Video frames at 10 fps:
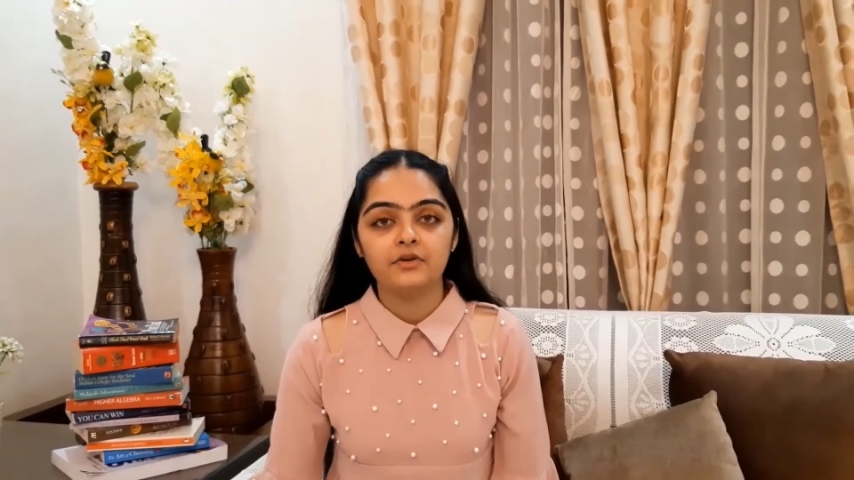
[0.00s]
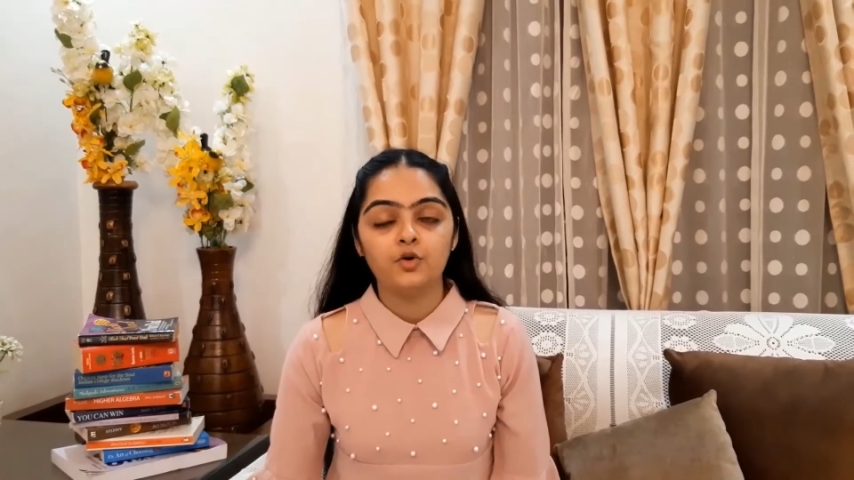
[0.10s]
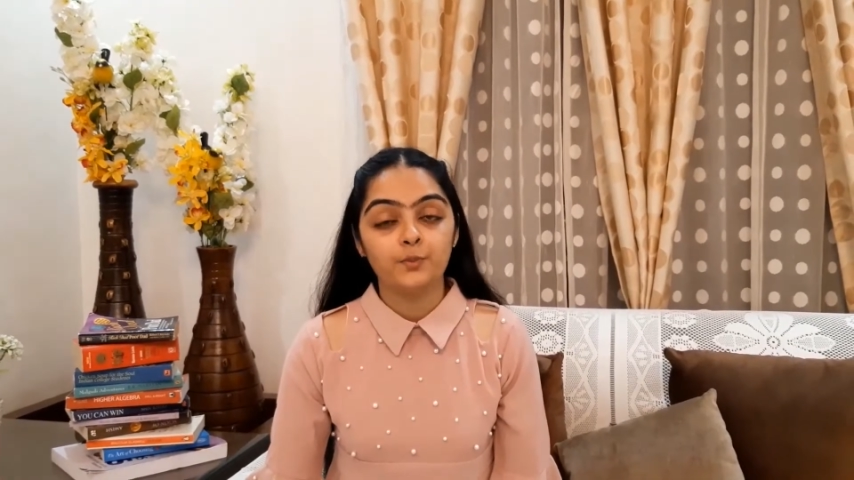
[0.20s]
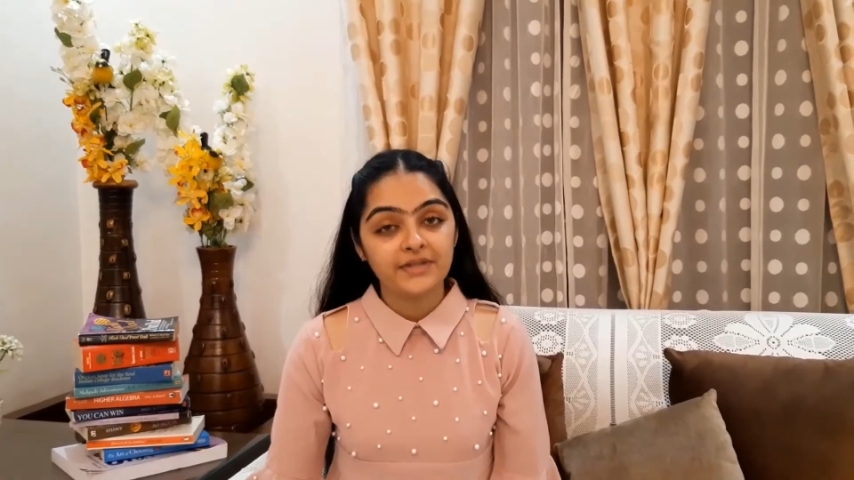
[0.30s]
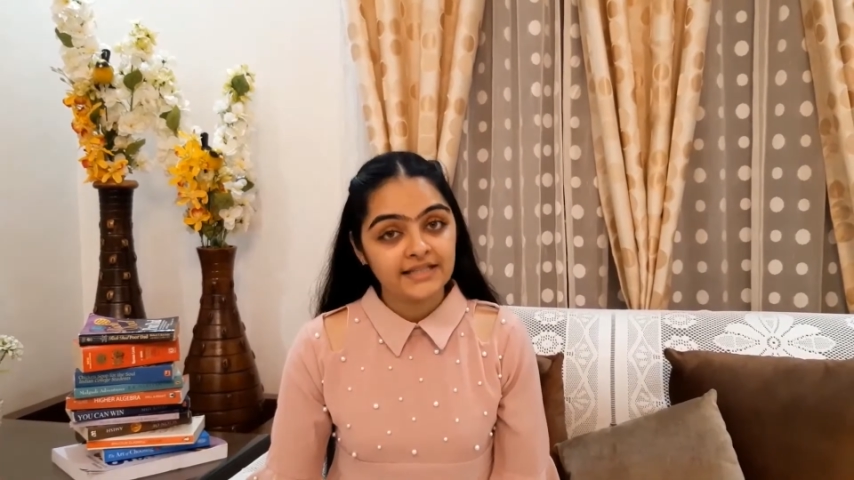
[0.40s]

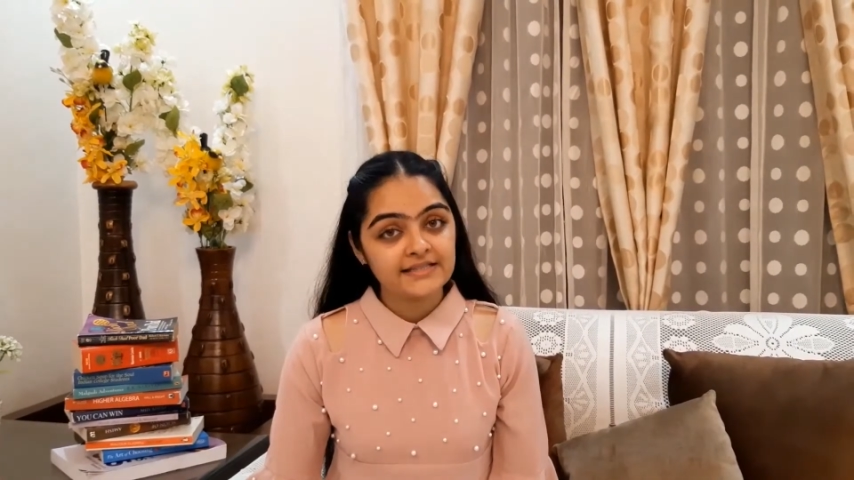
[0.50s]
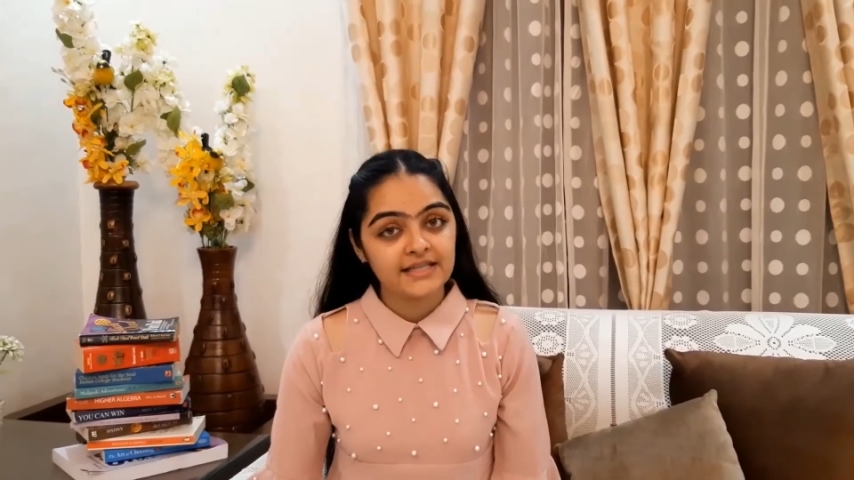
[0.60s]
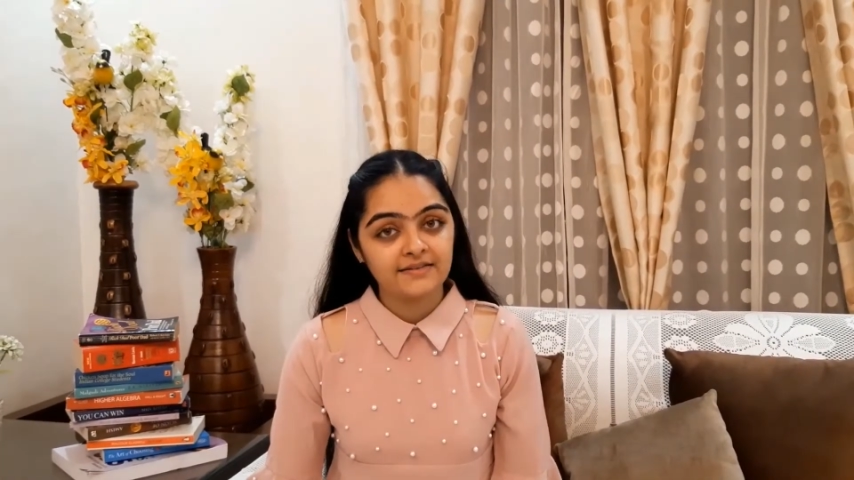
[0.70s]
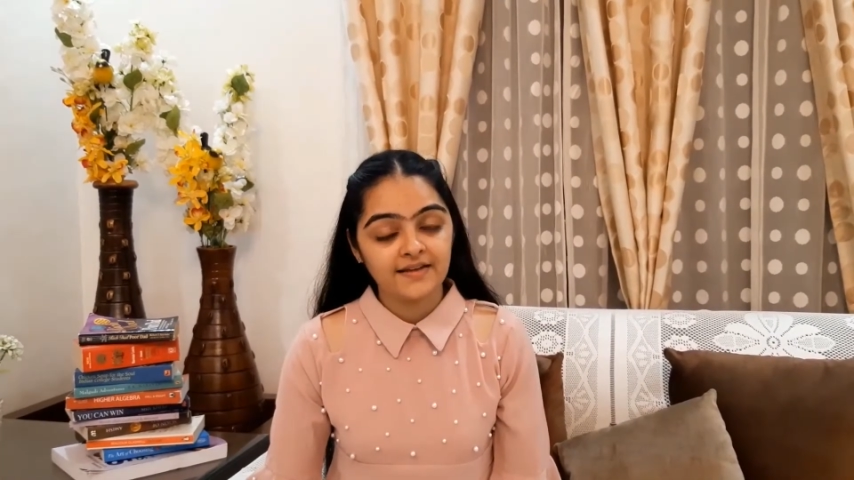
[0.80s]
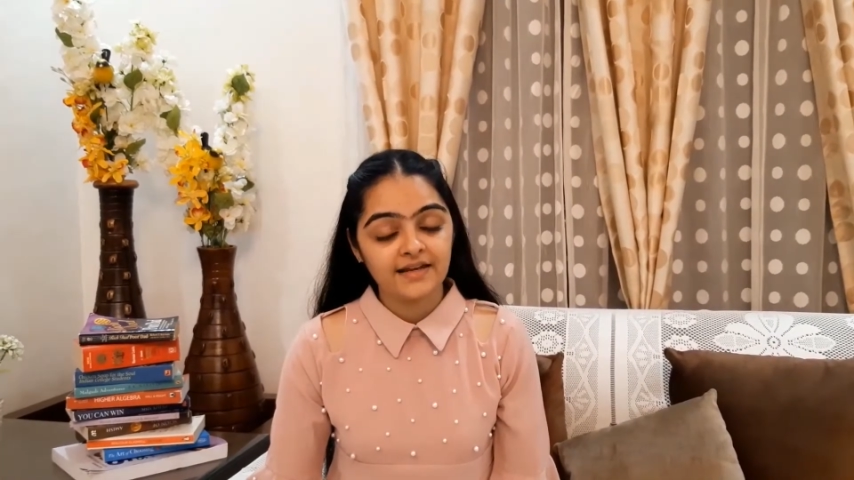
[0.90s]
openings
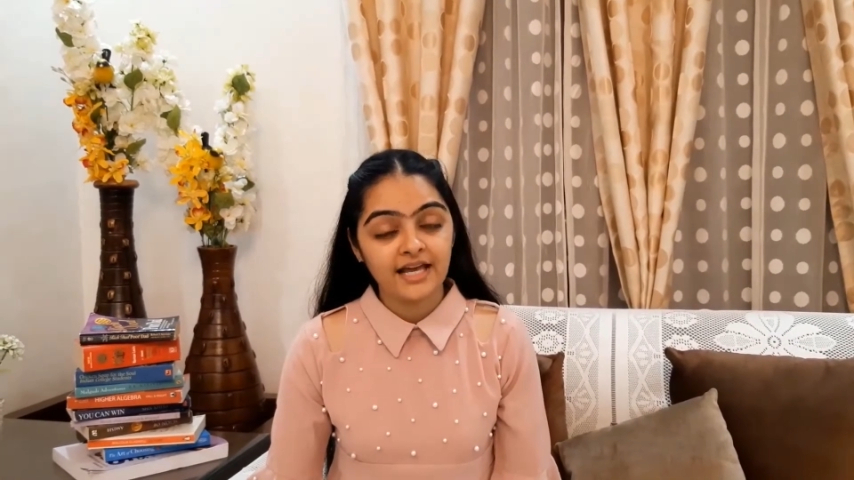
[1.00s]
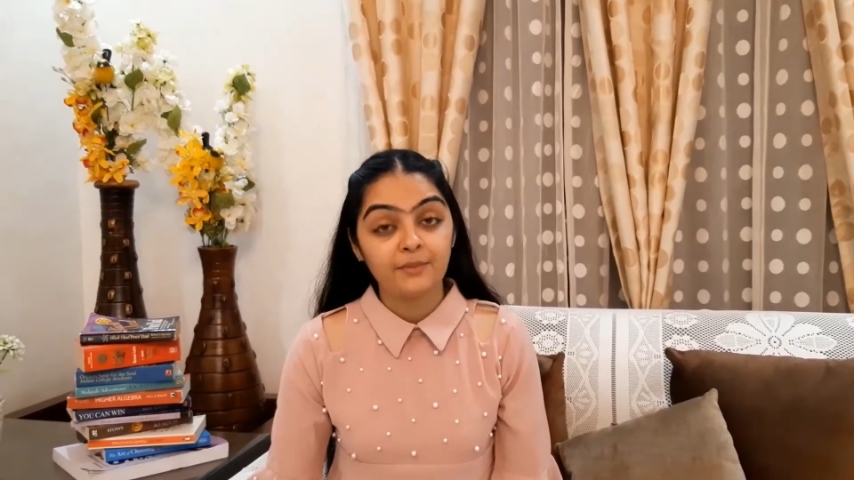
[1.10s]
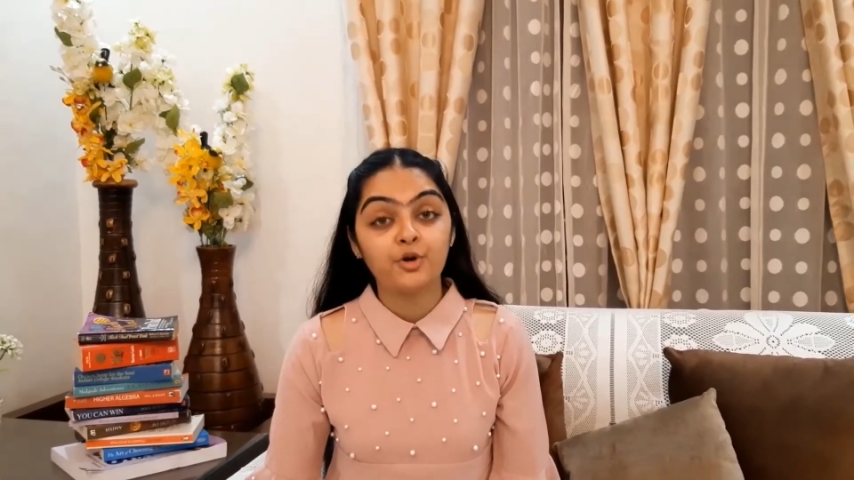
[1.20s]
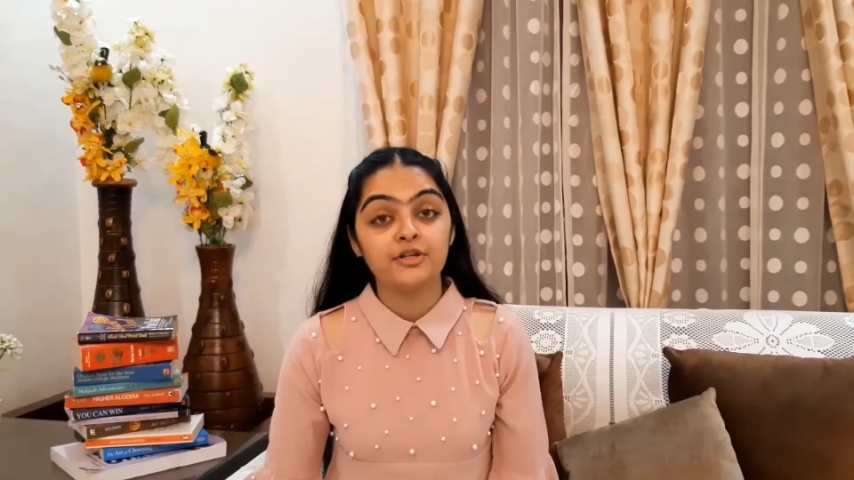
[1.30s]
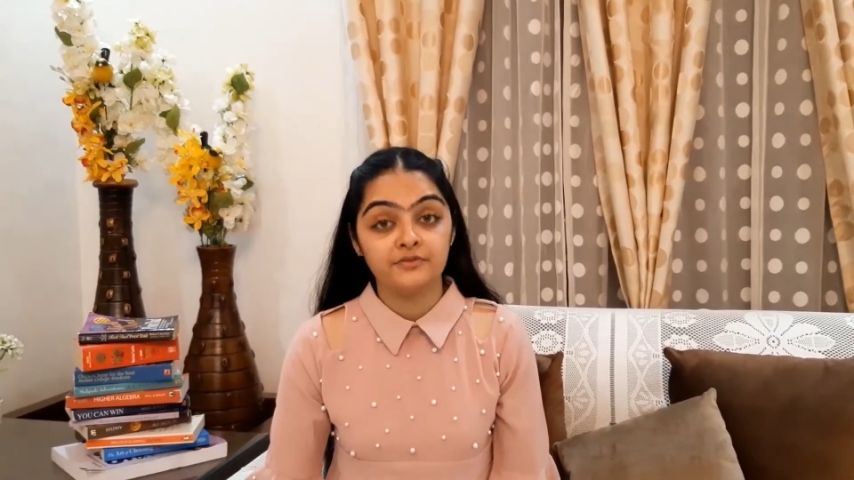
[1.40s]
in their lab
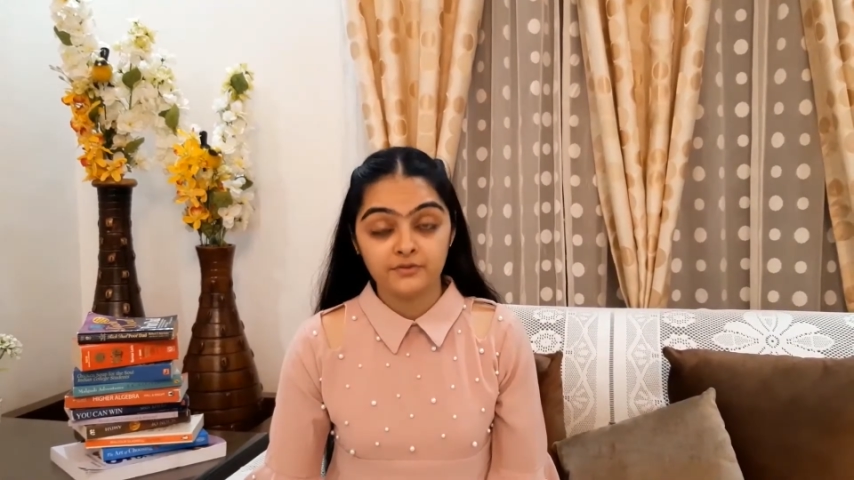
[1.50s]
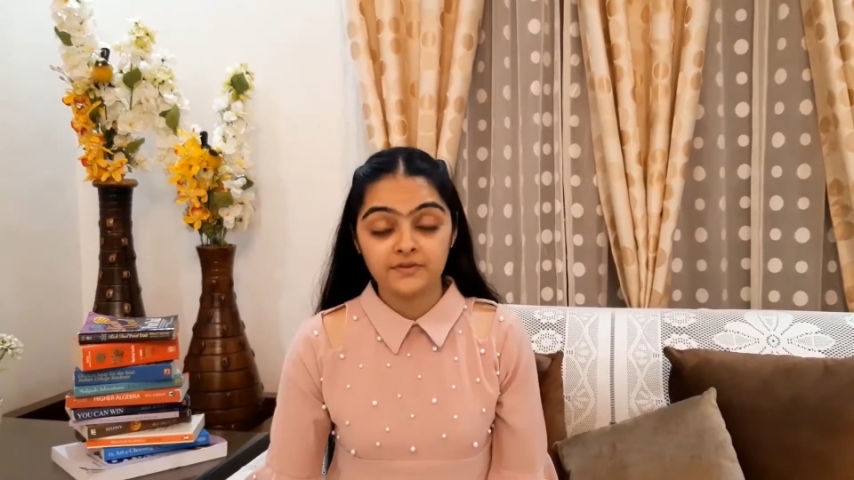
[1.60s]
or if